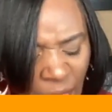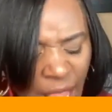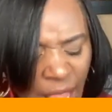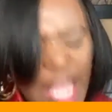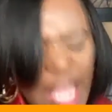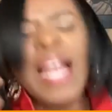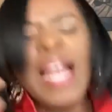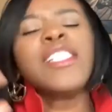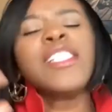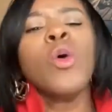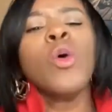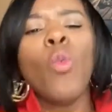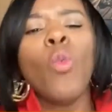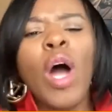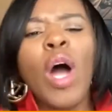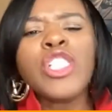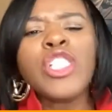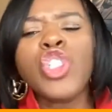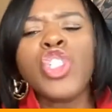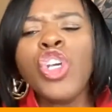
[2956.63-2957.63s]
He doesn't
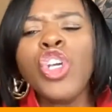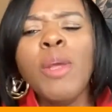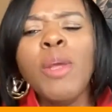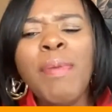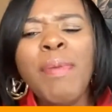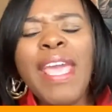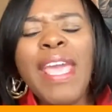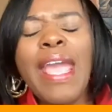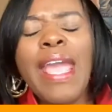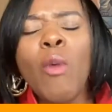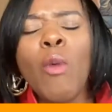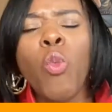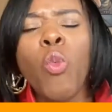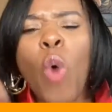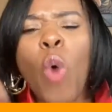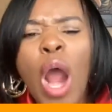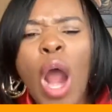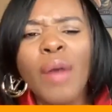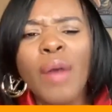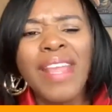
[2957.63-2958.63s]
want you to be
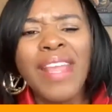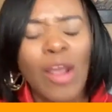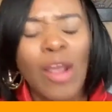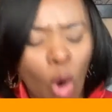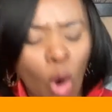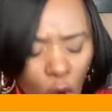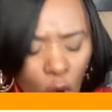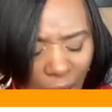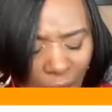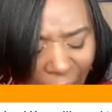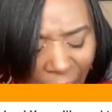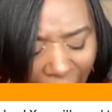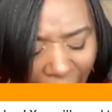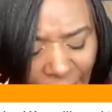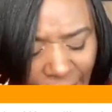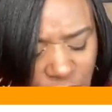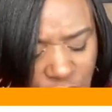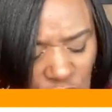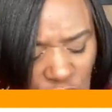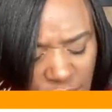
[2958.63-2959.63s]
worried or
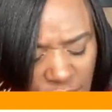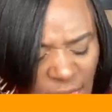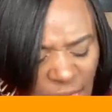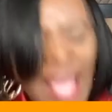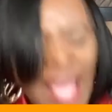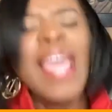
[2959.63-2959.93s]
anxious.